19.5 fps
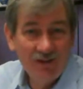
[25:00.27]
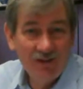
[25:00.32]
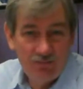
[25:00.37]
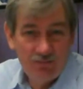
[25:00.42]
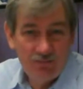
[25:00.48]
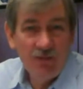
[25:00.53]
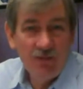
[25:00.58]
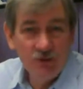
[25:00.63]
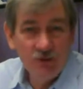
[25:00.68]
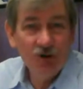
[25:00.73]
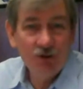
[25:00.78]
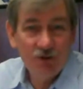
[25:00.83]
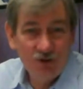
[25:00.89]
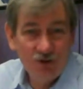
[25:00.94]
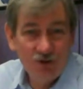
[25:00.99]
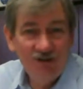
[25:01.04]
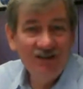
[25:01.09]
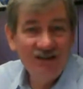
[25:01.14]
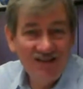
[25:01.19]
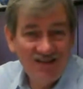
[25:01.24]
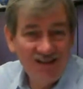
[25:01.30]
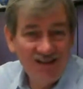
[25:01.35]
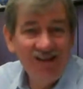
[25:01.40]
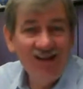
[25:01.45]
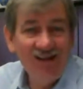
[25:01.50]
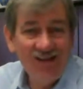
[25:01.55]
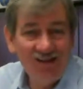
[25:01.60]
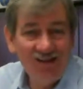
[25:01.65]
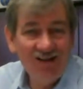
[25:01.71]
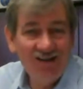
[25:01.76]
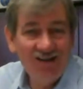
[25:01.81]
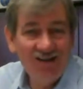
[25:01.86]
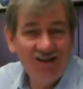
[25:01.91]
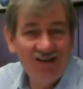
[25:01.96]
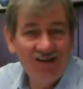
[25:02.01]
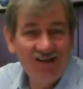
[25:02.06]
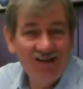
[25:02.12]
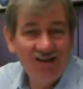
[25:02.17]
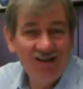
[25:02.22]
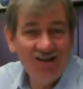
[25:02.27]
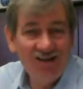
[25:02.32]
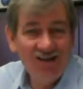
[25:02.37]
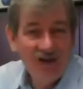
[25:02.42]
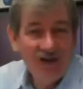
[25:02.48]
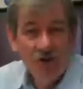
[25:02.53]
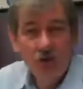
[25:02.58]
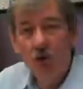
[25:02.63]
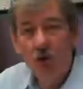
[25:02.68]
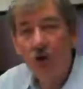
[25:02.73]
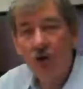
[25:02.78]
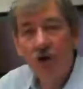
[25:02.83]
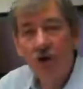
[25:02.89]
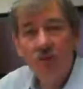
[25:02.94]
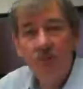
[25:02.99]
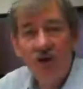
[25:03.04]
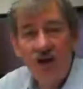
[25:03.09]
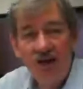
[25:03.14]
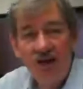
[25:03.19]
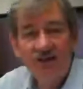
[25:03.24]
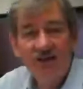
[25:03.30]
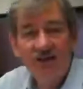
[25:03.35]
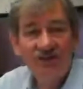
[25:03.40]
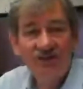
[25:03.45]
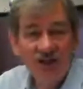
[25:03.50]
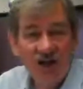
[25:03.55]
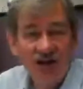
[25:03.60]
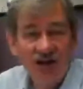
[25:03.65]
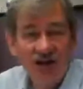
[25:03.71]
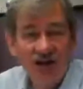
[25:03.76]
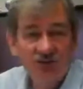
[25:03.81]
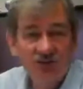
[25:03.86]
people are going to need in order to make the sites